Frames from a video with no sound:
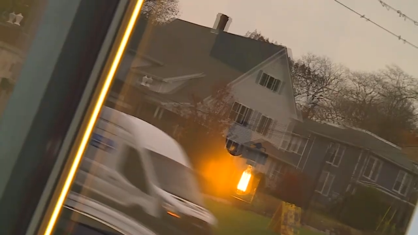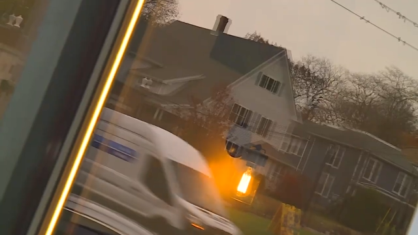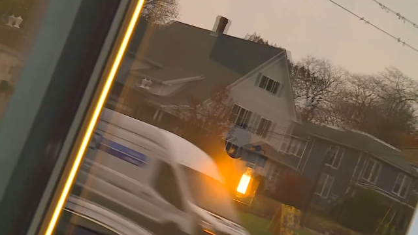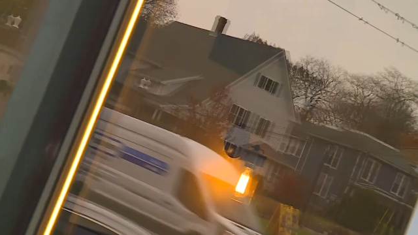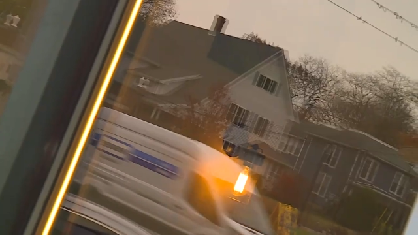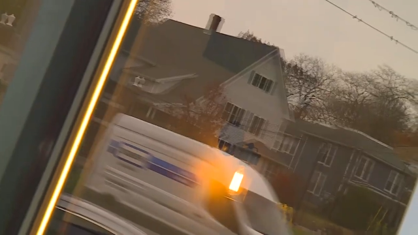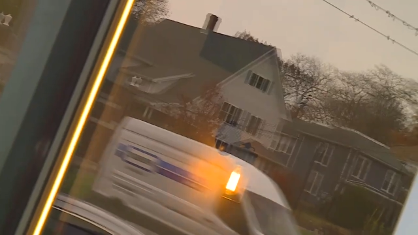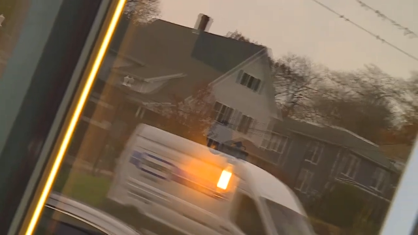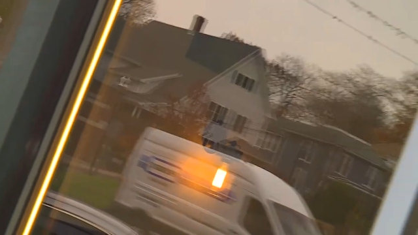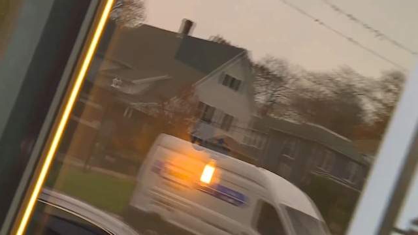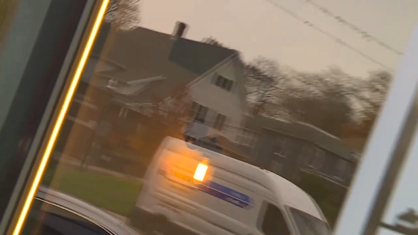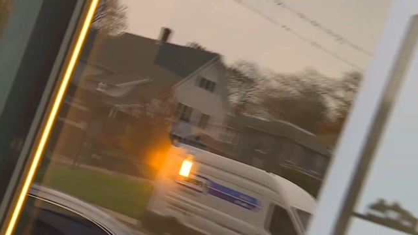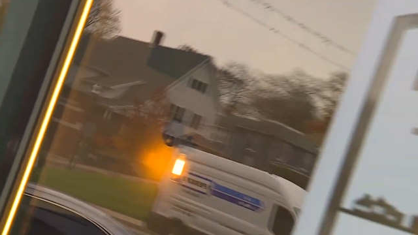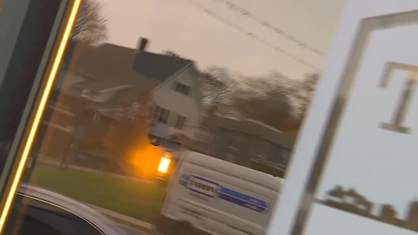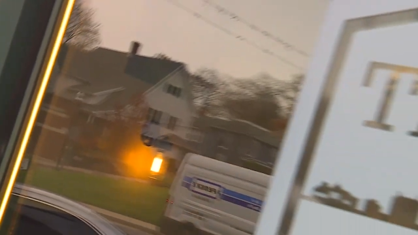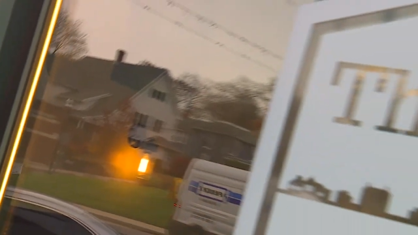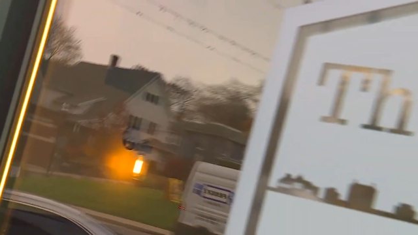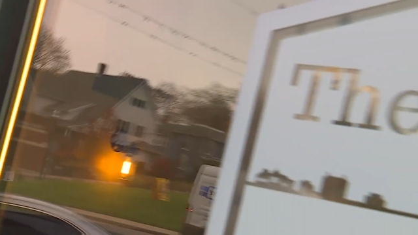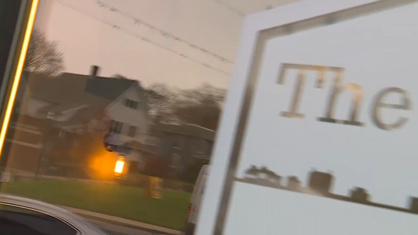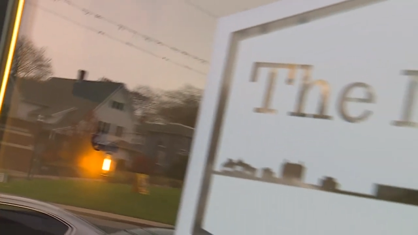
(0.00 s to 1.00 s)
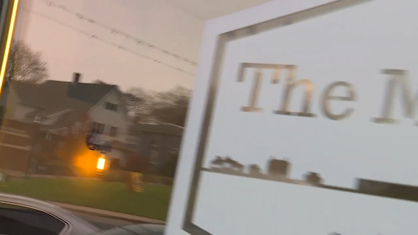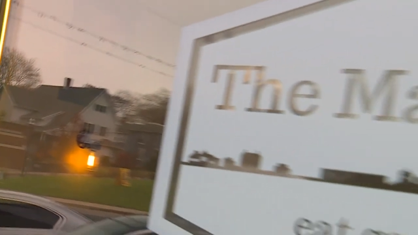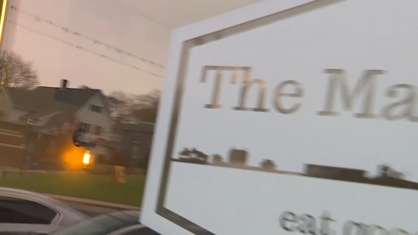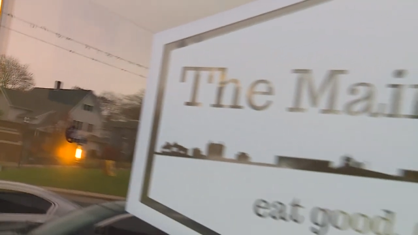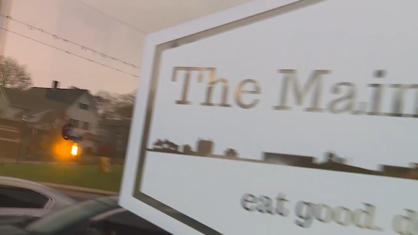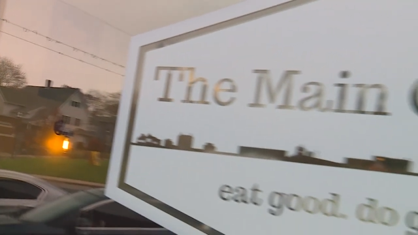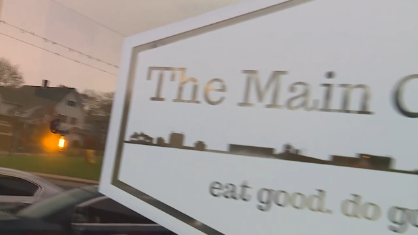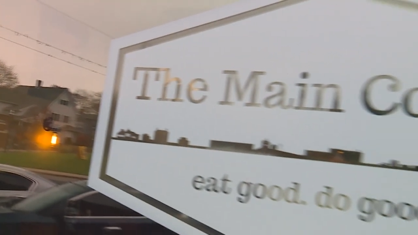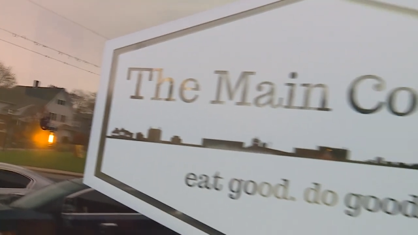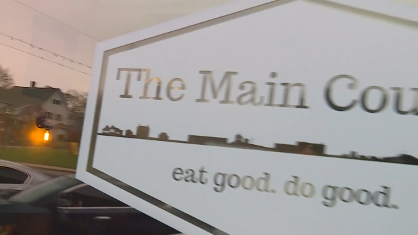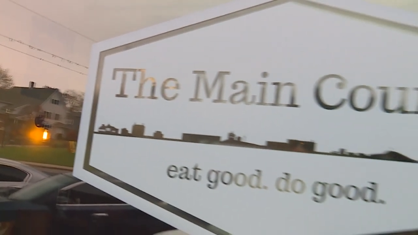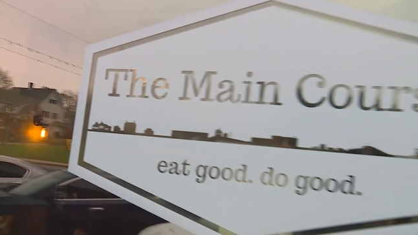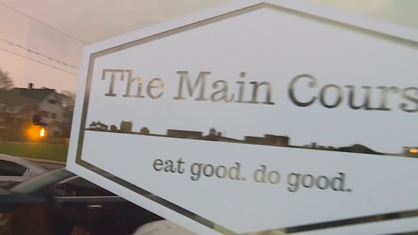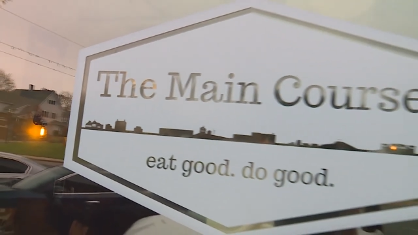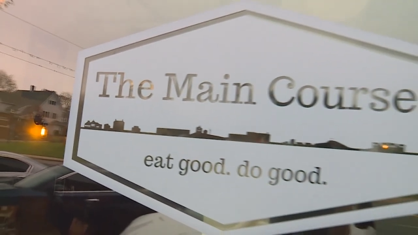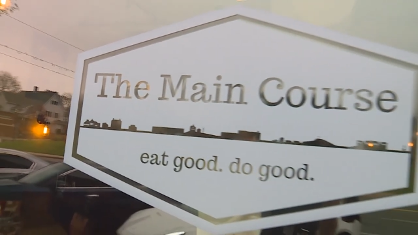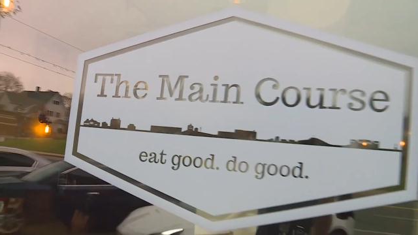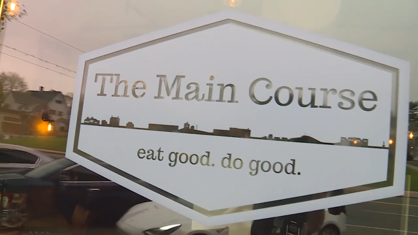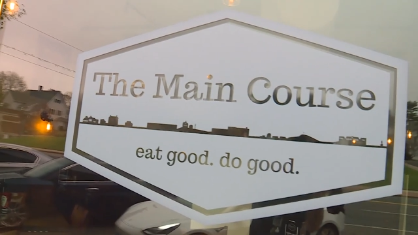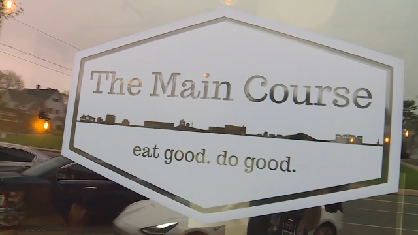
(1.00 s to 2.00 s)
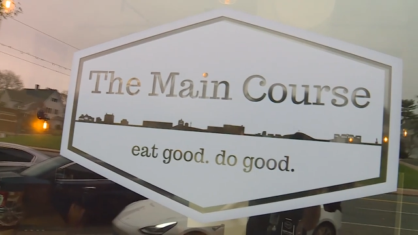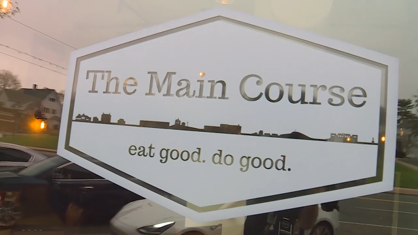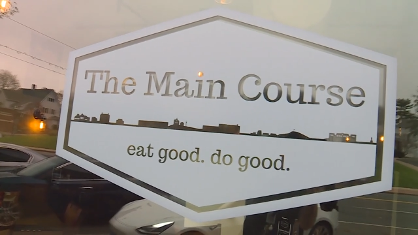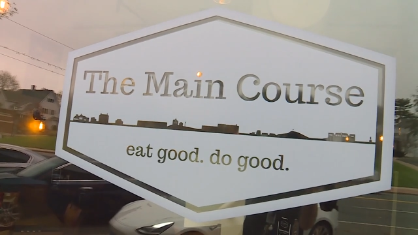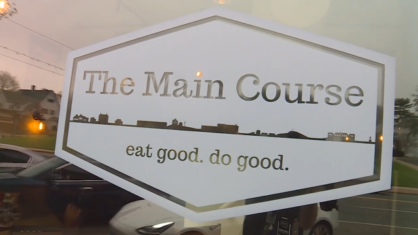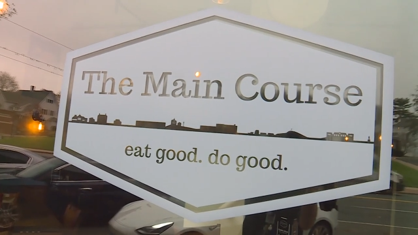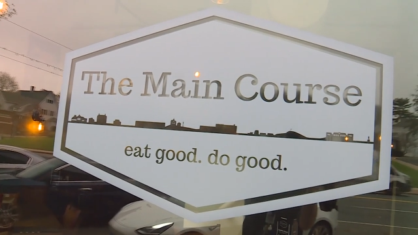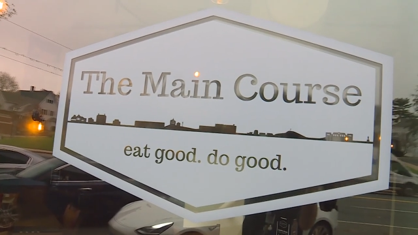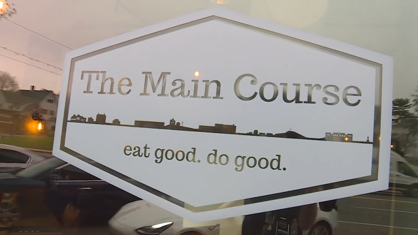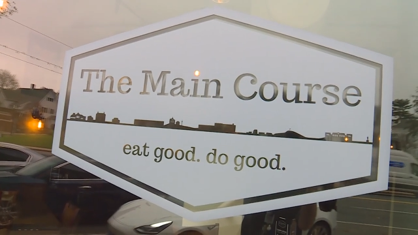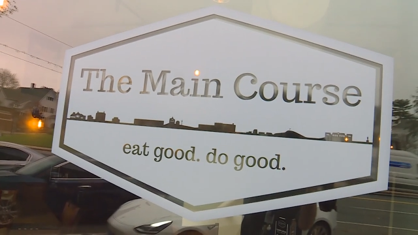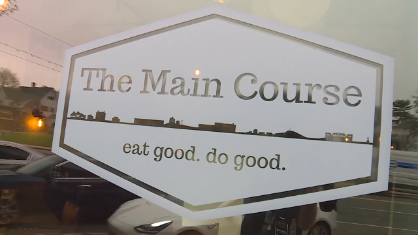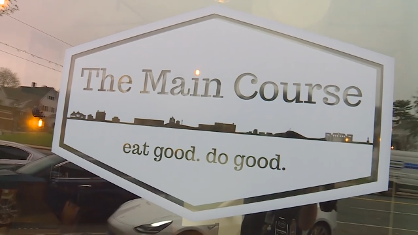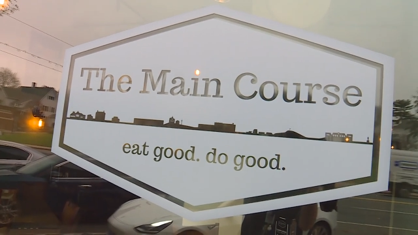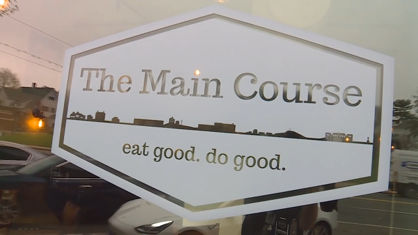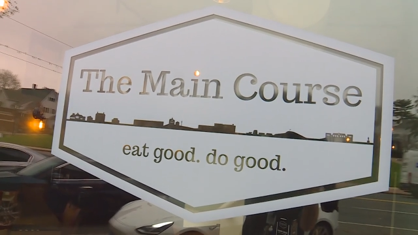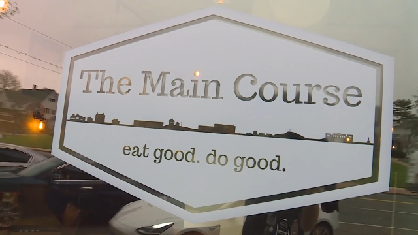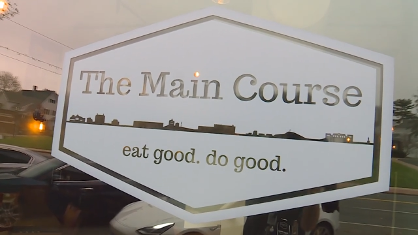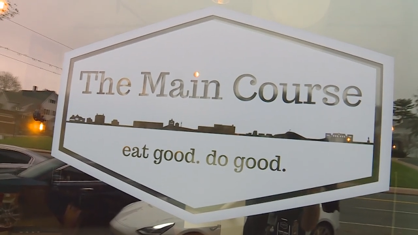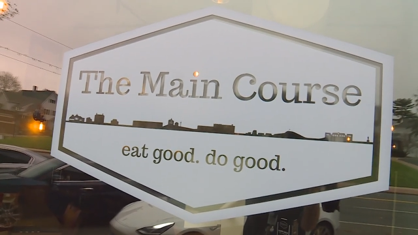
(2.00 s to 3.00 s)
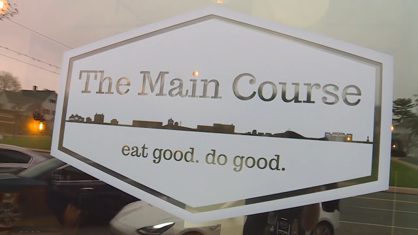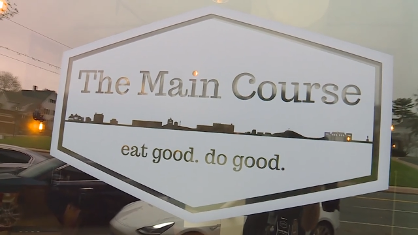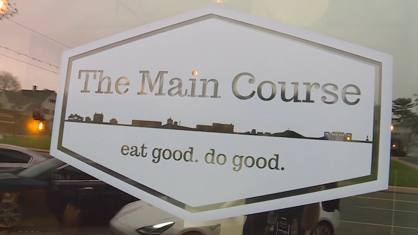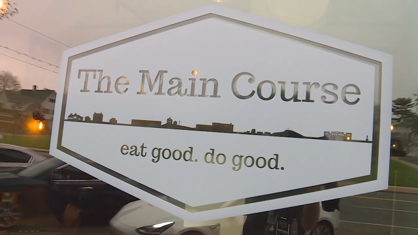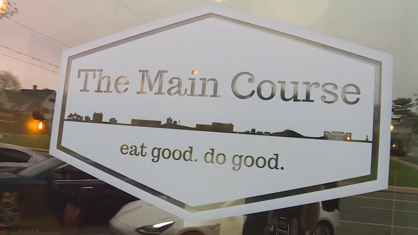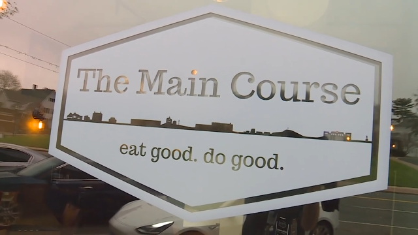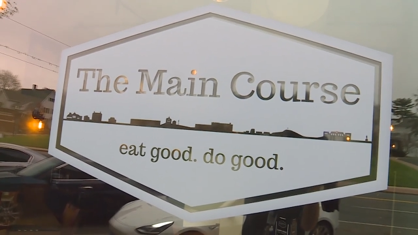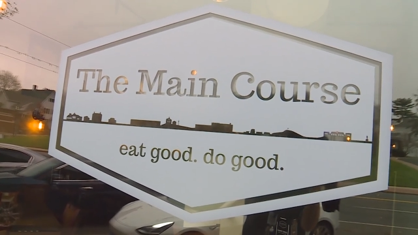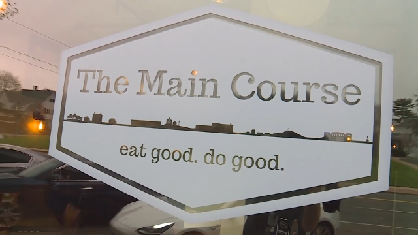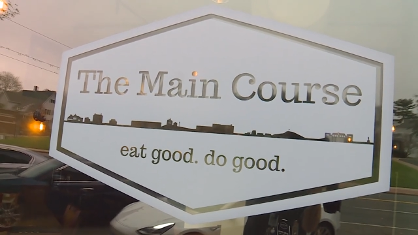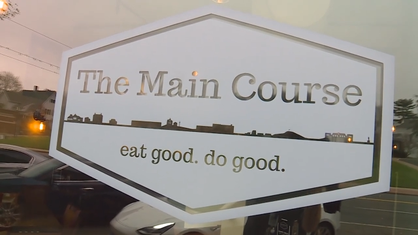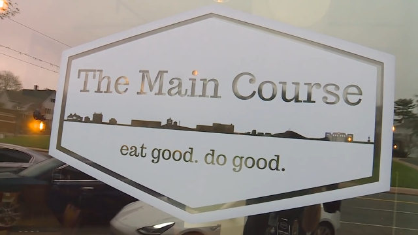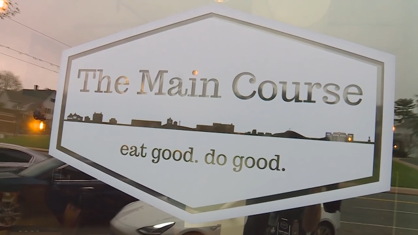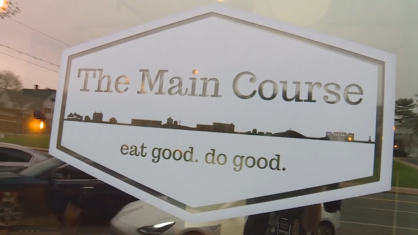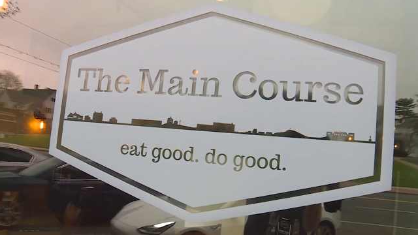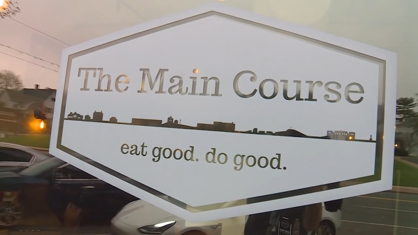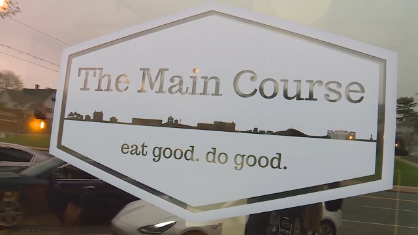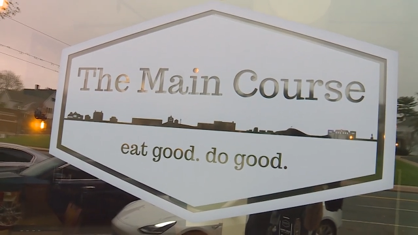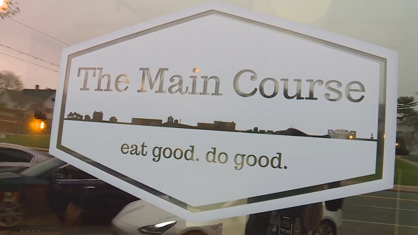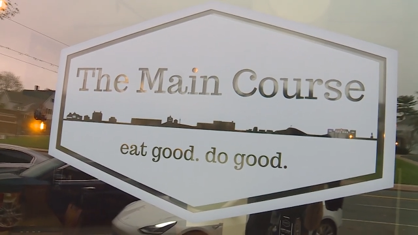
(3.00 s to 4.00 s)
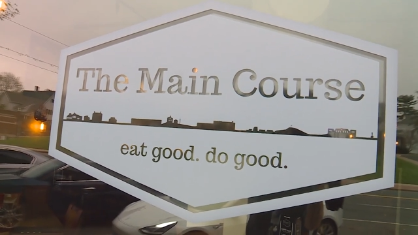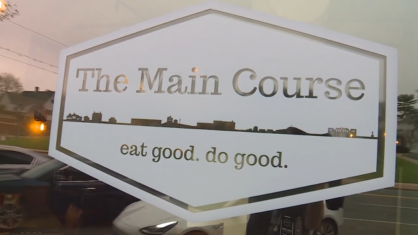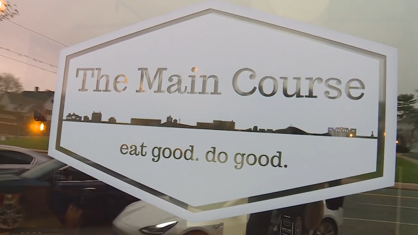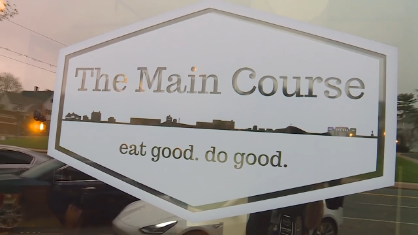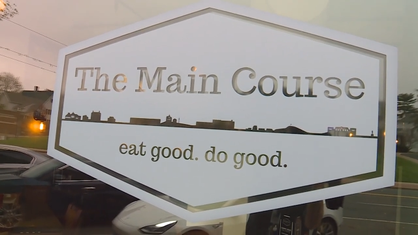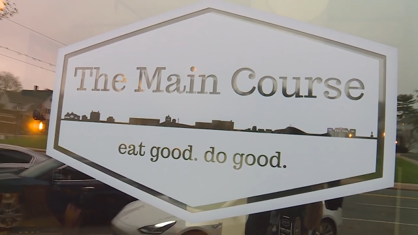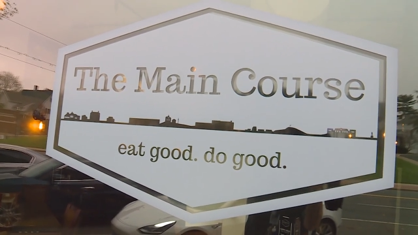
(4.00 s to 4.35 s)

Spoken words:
No face is visible, so there are no lips to read.